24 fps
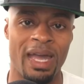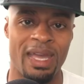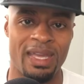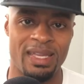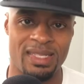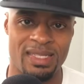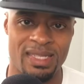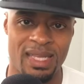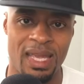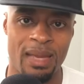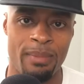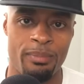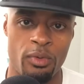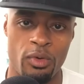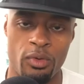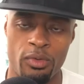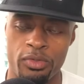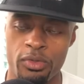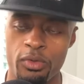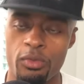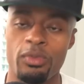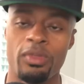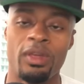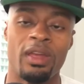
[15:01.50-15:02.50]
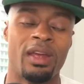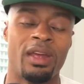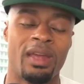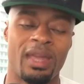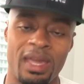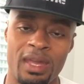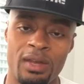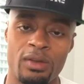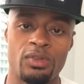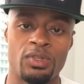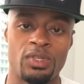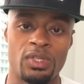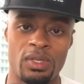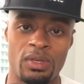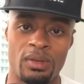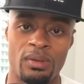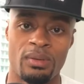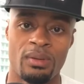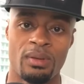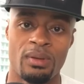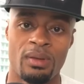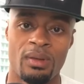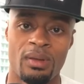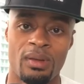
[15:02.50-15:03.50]
example through their energy
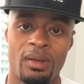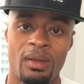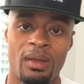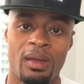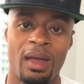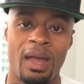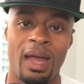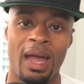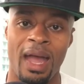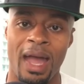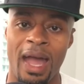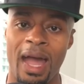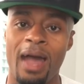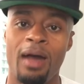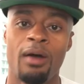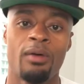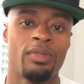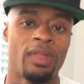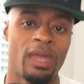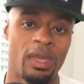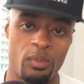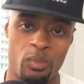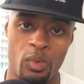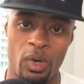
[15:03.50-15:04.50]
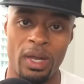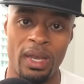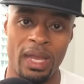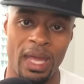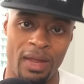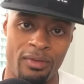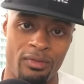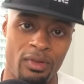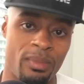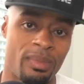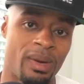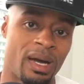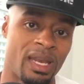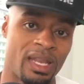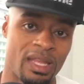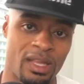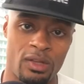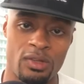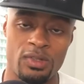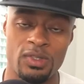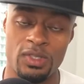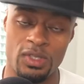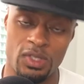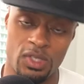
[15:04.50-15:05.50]
how they want everybody
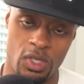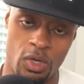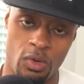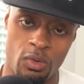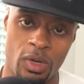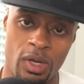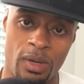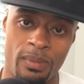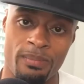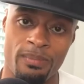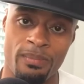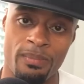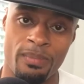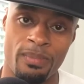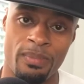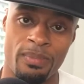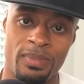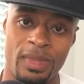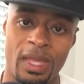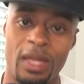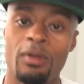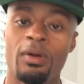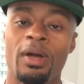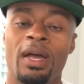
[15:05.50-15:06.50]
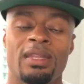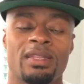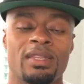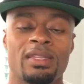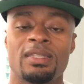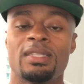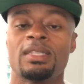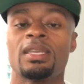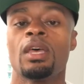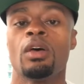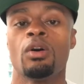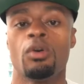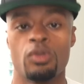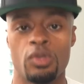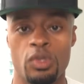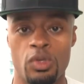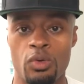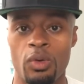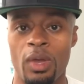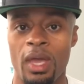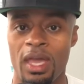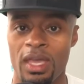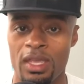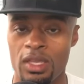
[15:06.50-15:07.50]
else to show up. They don't have to tell you,
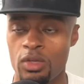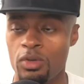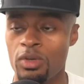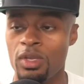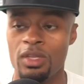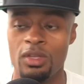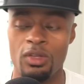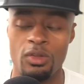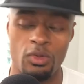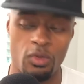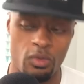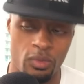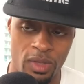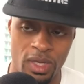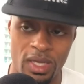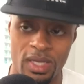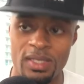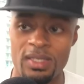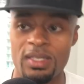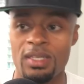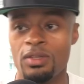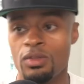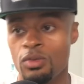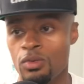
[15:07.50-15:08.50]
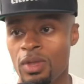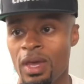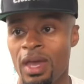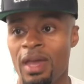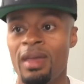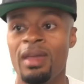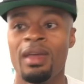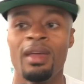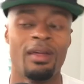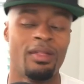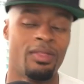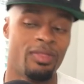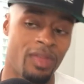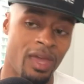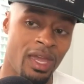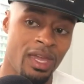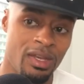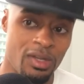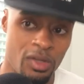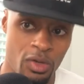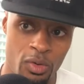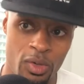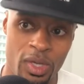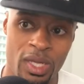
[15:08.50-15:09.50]
hey, you need to do this and do that. They
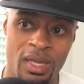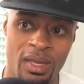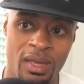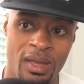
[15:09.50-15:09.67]
do it